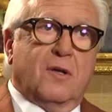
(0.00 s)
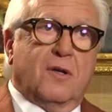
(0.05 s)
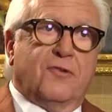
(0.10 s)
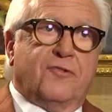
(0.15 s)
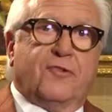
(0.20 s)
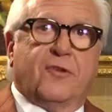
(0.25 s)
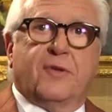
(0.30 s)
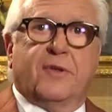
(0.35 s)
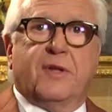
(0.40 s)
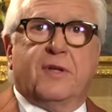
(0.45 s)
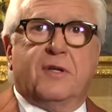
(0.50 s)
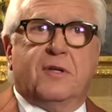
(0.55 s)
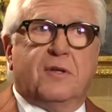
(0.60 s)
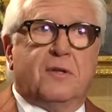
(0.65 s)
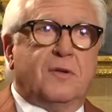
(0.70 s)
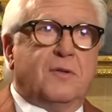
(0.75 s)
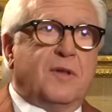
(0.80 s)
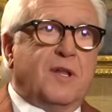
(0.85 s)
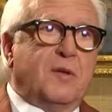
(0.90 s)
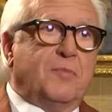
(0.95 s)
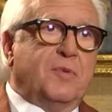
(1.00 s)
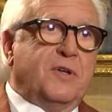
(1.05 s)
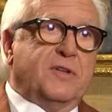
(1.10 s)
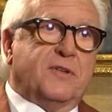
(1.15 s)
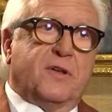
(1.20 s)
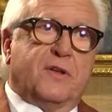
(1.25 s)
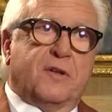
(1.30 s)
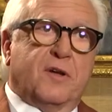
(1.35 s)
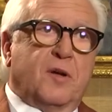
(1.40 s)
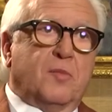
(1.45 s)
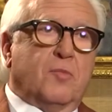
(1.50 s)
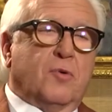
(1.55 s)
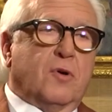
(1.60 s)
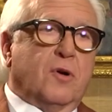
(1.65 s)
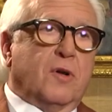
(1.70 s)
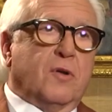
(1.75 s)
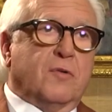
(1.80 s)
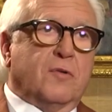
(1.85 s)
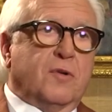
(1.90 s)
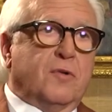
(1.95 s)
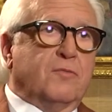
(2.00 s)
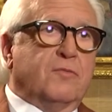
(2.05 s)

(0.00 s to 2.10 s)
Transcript: So that, you know, they'd be at the Dunbar. To,